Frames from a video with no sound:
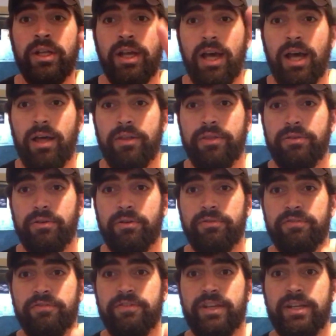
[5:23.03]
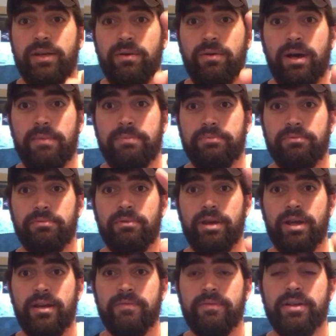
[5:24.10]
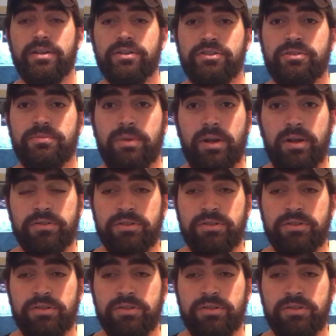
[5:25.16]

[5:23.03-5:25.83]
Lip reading: I'll throw the video up right over here somewhere.